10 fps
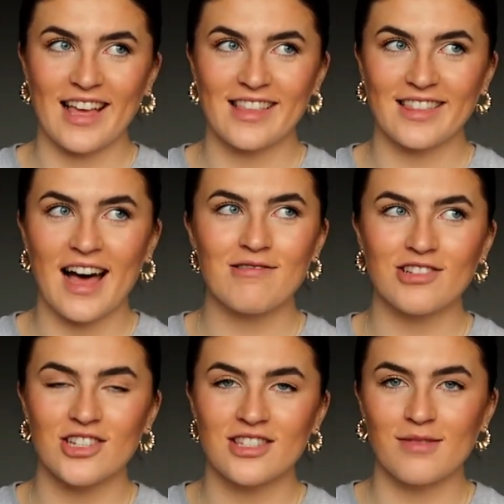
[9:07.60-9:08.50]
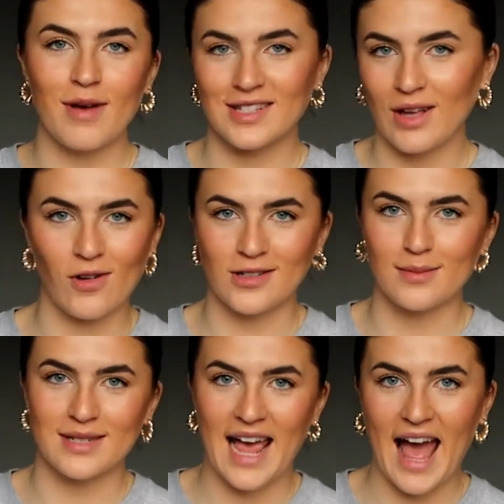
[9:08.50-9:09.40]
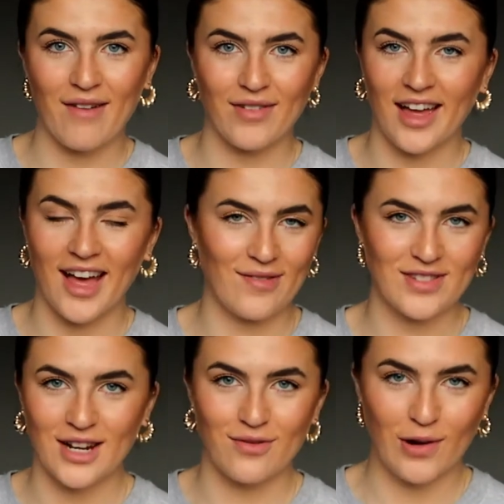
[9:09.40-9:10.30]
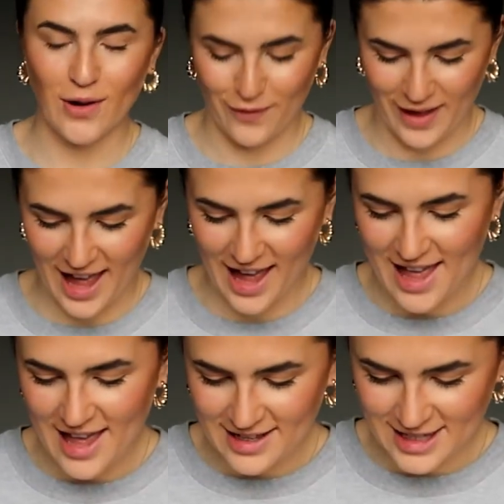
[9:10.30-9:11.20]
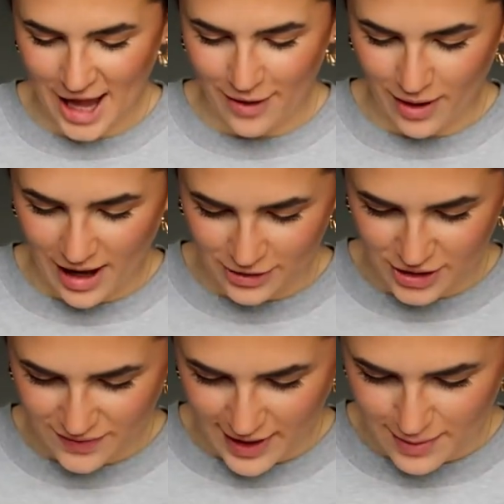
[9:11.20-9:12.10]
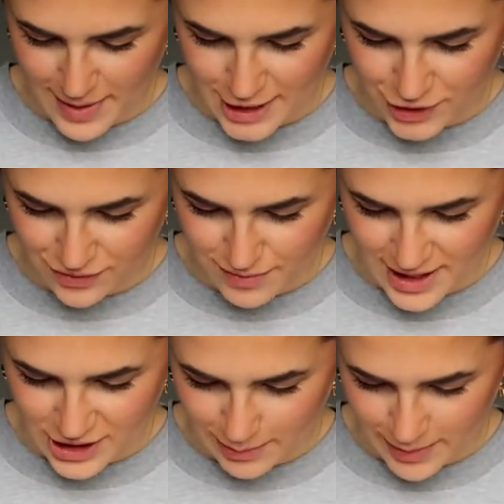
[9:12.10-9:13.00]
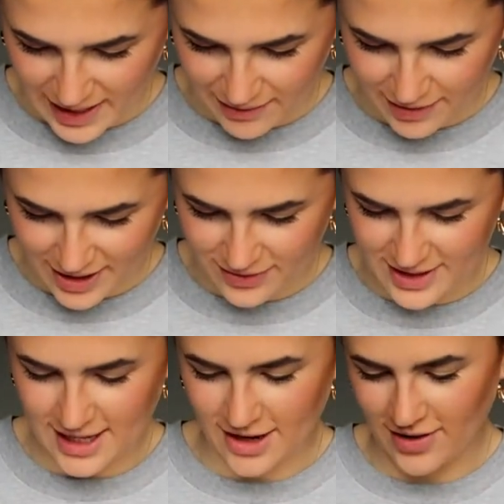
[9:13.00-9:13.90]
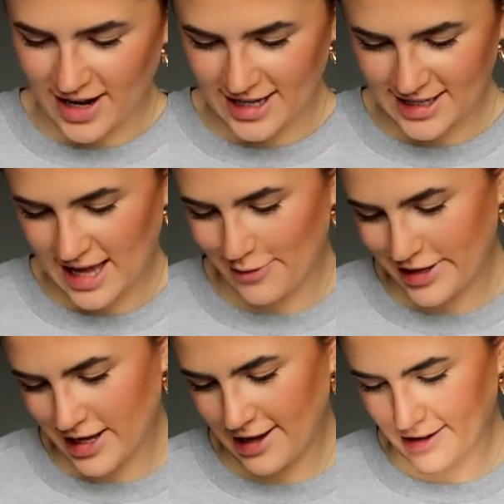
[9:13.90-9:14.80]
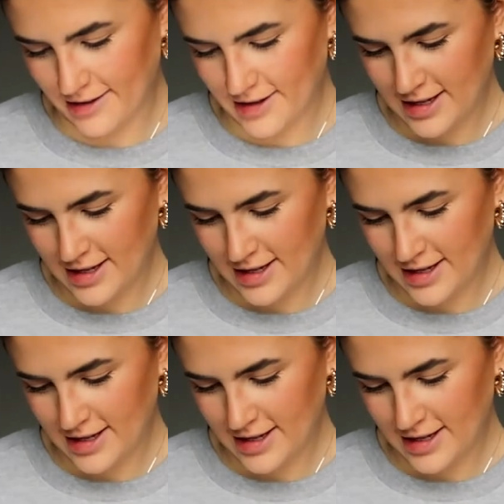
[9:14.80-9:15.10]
Like, that was just the most wholesome day ever. I've done a vlog of it. So I'll just find a picture of me jumping in front of the sunrise. There we go.